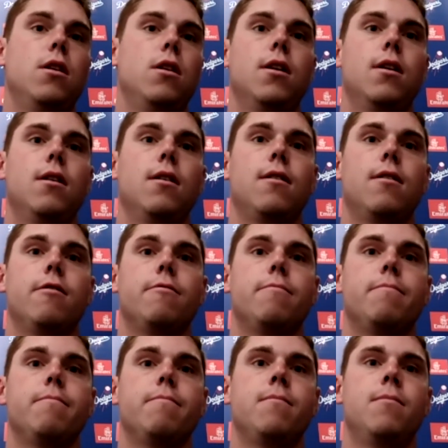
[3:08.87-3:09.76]
Uh,
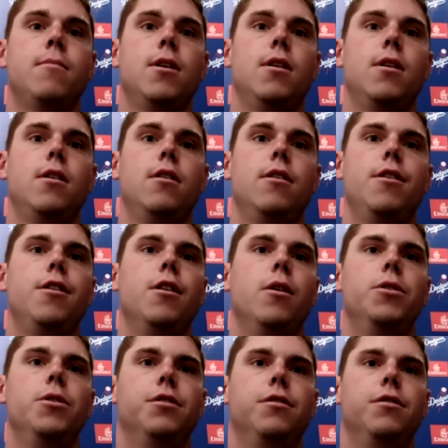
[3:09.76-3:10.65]
you know,
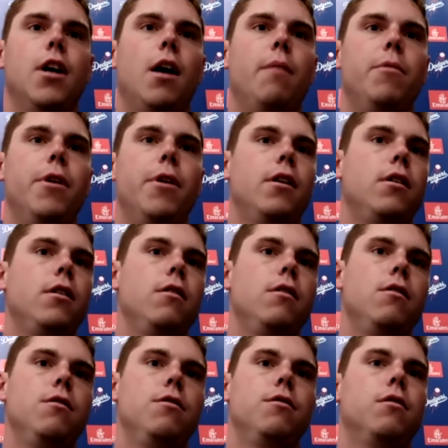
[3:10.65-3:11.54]
he's just dominating.
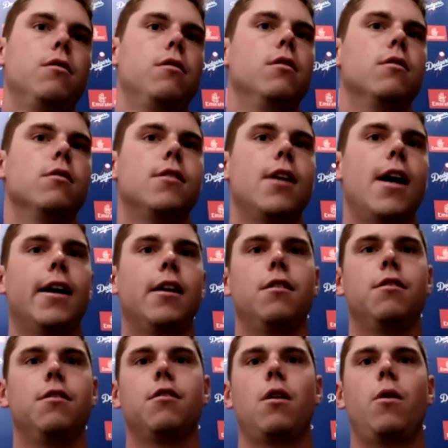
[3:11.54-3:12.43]
He's
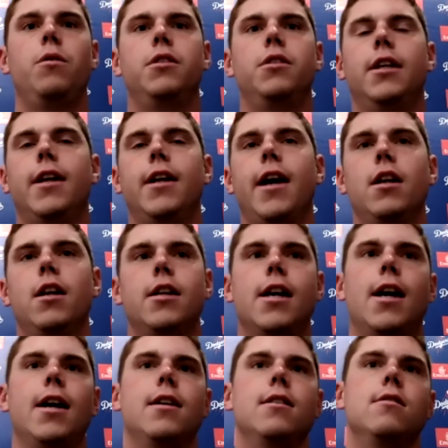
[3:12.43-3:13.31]
attacking the zone. He's getting ahead of
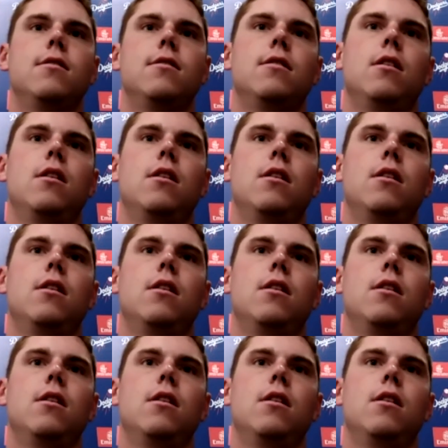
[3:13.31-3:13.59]
guys.